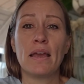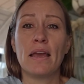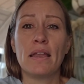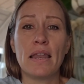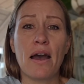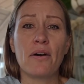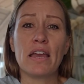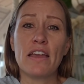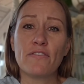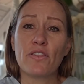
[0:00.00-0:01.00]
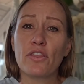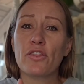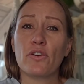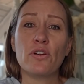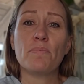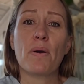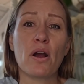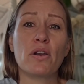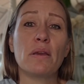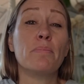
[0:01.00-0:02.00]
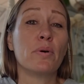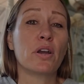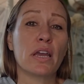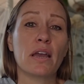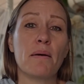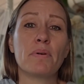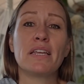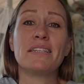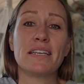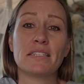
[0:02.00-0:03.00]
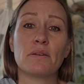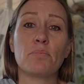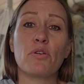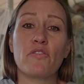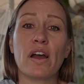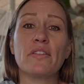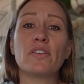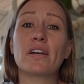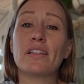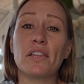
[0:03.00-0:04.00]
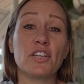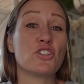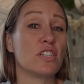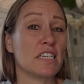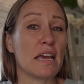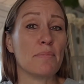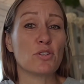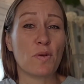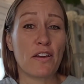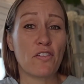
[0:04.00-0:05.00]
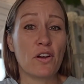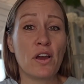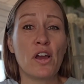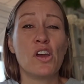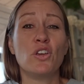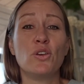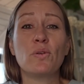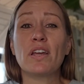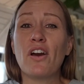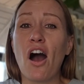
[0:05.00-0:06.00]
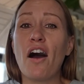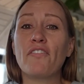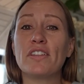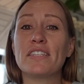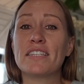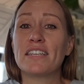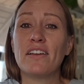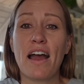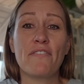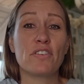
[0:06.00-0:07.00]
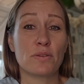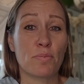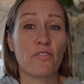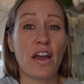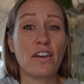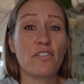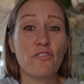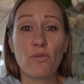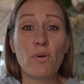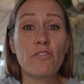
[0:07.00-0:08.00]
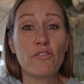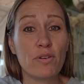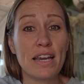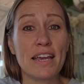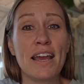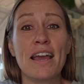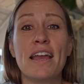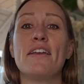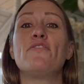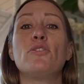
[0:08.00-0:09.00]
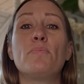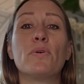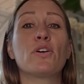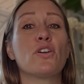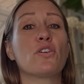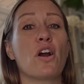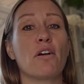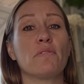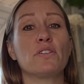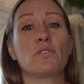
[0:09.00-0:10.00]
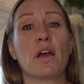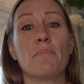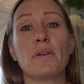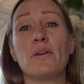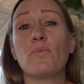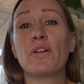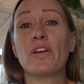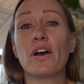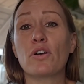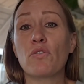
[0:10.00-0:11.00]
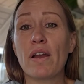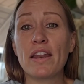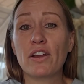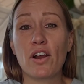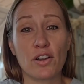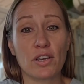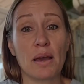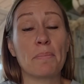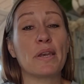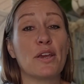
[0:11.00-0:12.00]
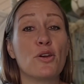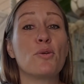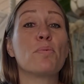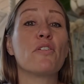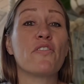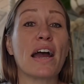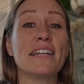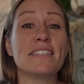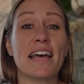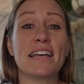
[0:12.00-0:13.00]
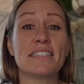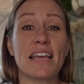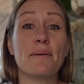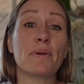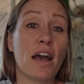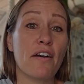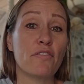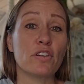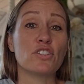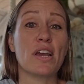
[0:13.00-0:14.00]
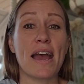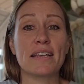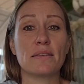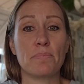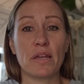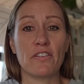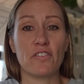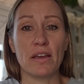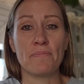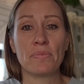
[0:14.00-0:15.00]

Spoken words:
Now, if the third-party booking company doesn't provide the collision damage waiver, you can often still have this provided for free if you book your car rental company with a credit card company who provides that same coverage as a benefit.